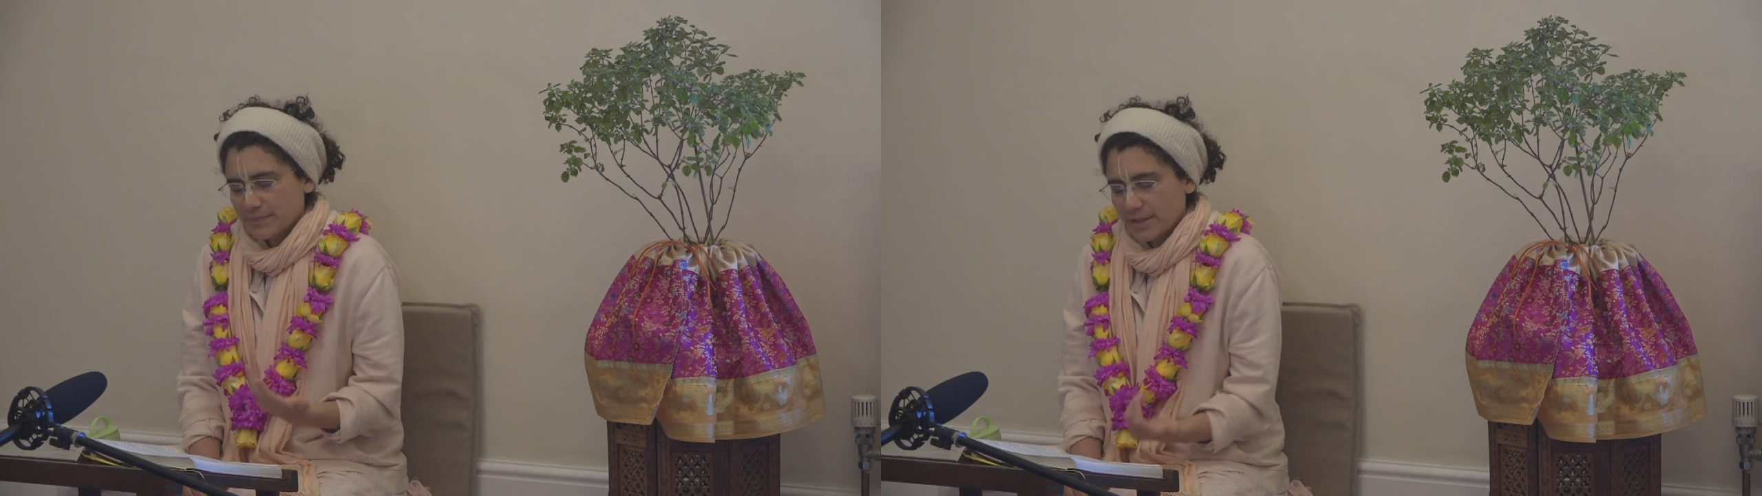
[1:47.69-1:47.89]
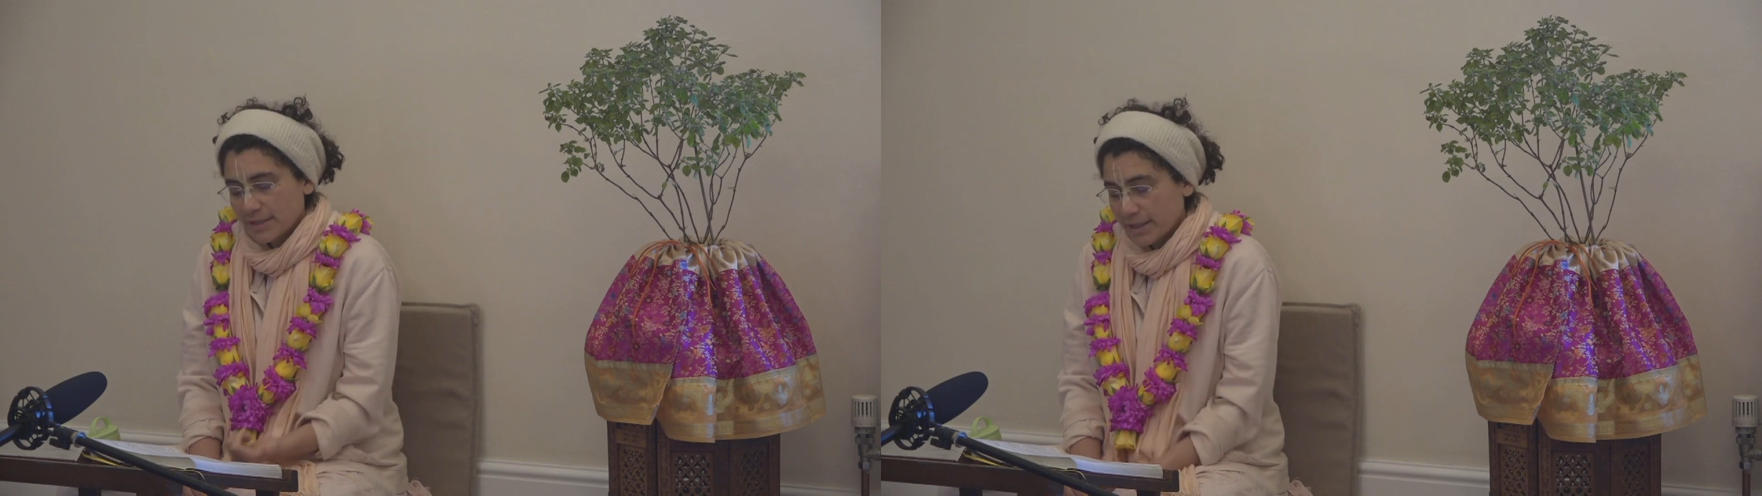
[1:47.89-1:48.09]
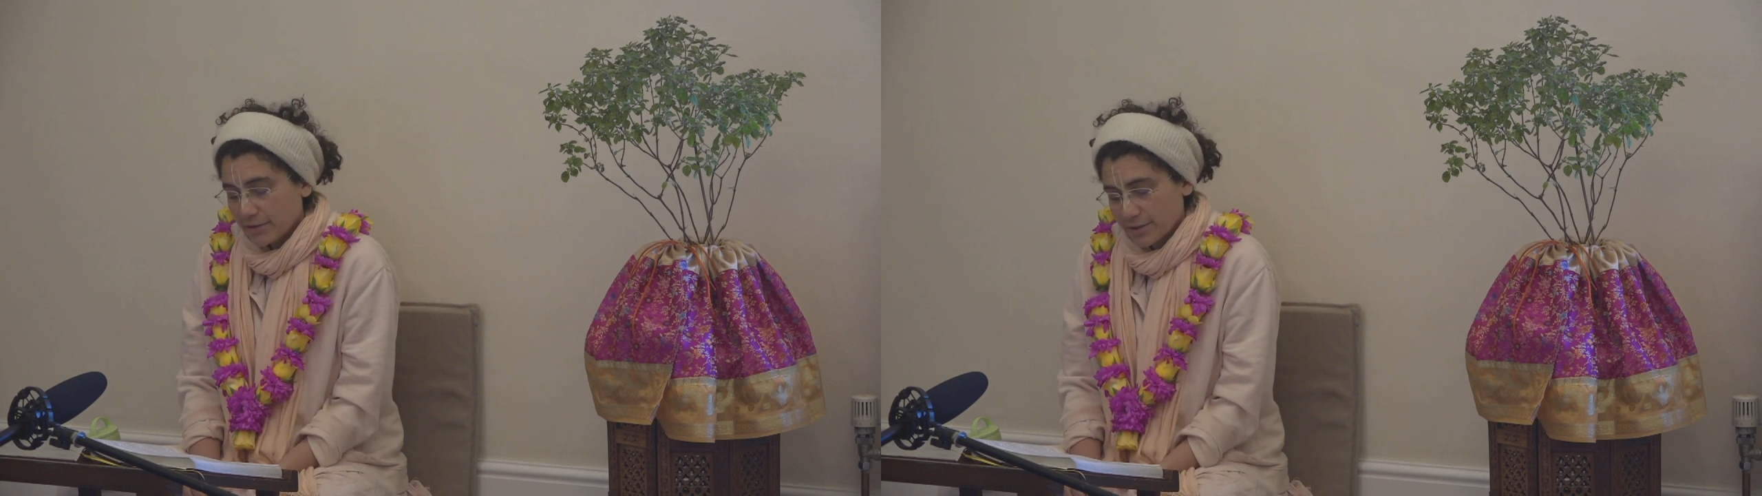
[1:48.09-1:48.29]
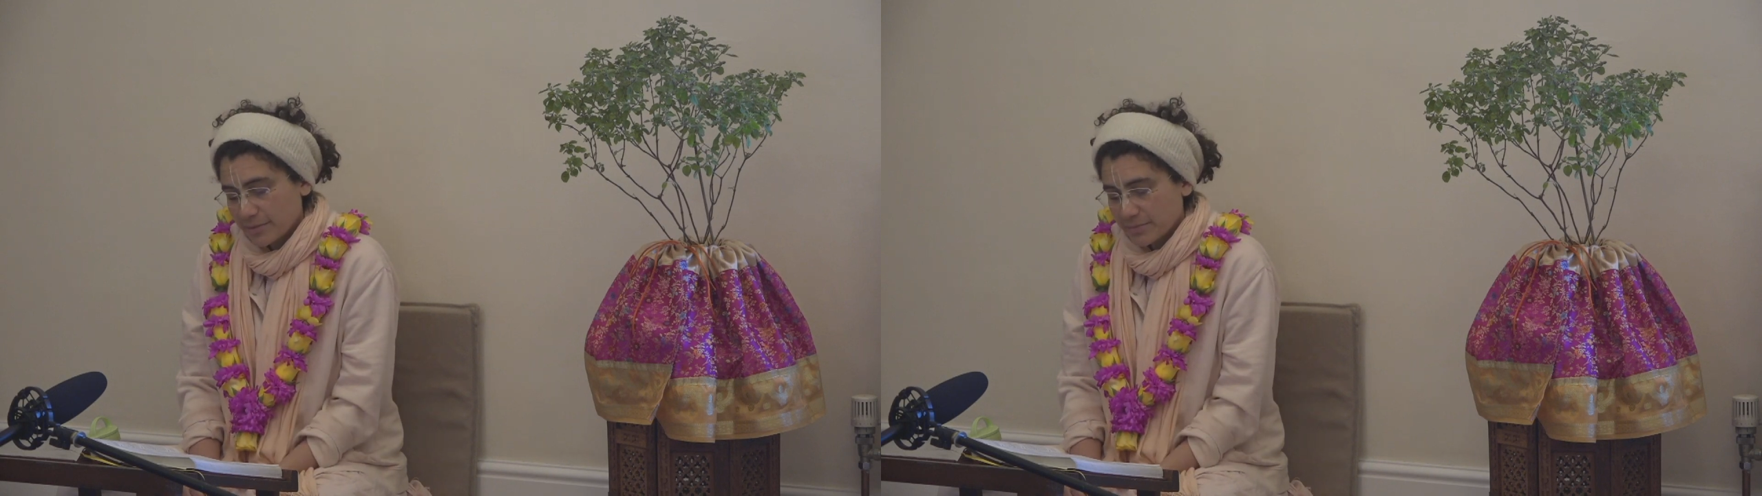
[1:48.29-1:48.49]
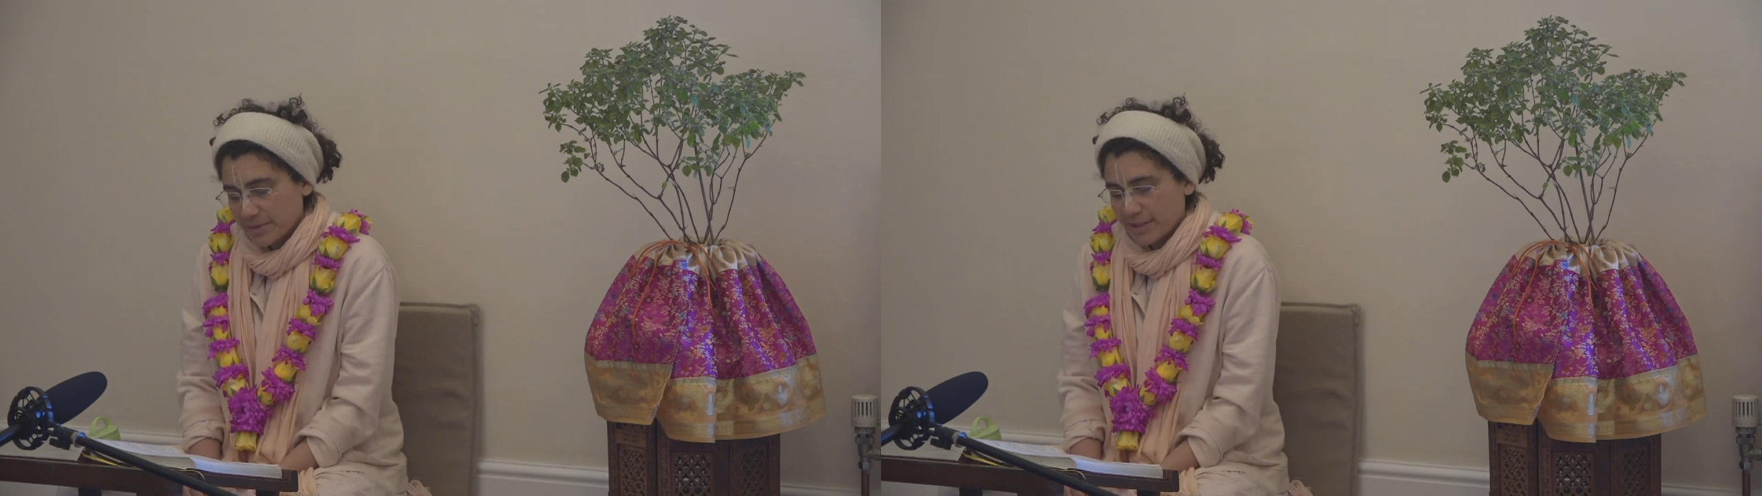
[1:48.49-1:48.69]
in their
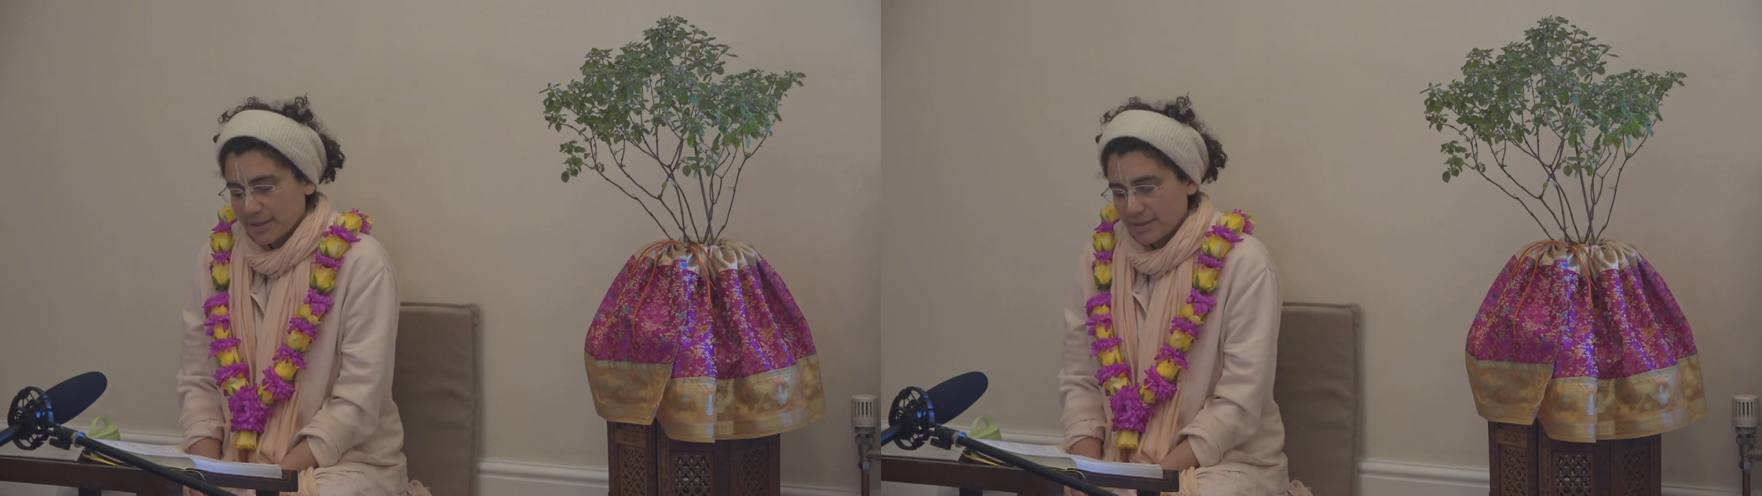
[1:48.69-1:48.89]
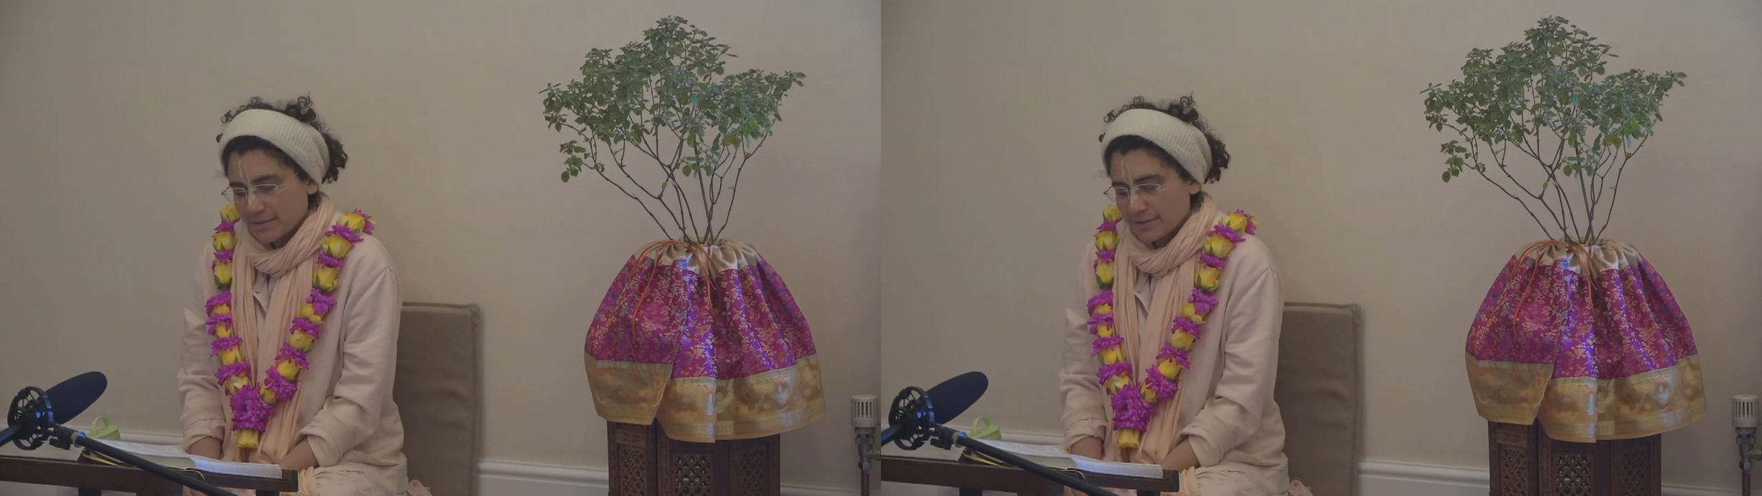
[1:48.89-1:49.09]
company.